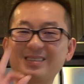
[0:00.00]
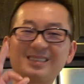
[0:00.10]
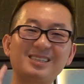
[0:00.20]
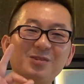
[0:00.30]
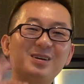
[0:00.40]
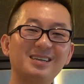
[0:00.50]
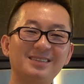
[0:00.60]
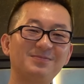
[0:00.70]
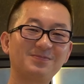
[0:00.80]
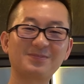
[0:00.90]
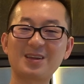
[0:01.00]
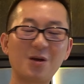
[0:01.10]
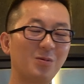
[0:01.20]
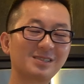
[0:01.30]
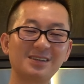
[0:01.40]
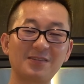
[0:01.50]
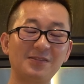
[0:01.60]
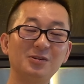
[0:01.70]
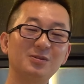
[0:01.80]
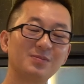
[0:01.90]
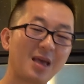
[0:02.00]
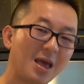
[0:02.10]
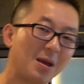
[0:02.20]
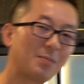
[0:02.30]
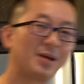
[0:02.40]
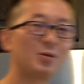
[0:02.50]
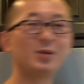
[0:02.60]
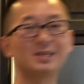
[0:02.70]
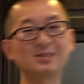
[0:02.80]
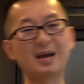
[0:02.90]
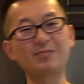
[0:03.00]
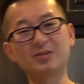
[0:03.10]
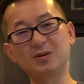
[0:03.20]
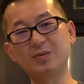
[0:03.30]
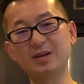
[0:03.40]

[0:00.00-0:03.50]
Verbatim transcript: Still good. It wasn't a fluke. But anyway, so after we